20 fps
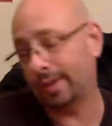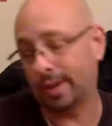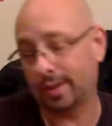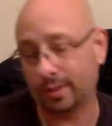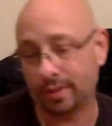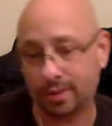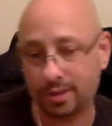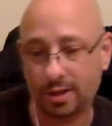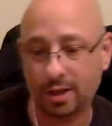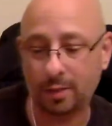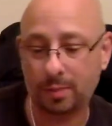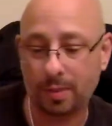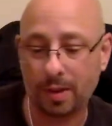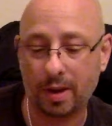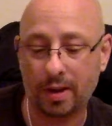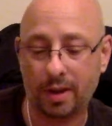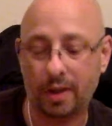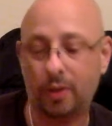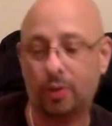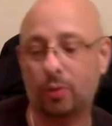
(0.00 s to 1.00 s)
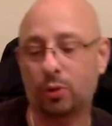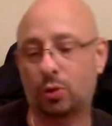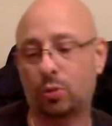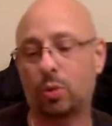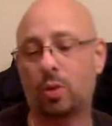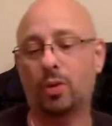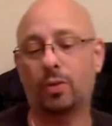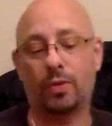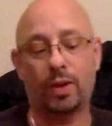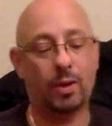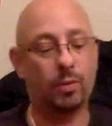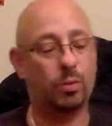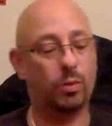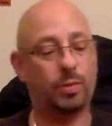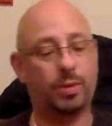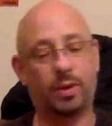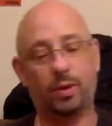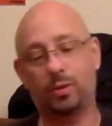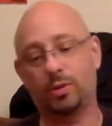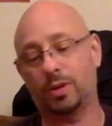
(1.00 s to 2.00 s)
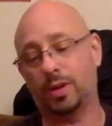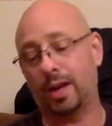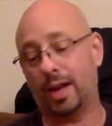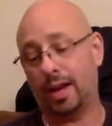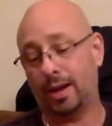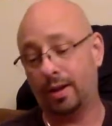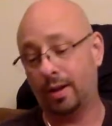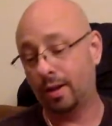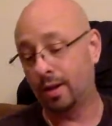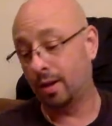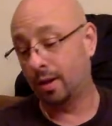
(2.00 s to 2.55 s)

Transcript: Yeah, the Cigpet ECO12. I will be using that.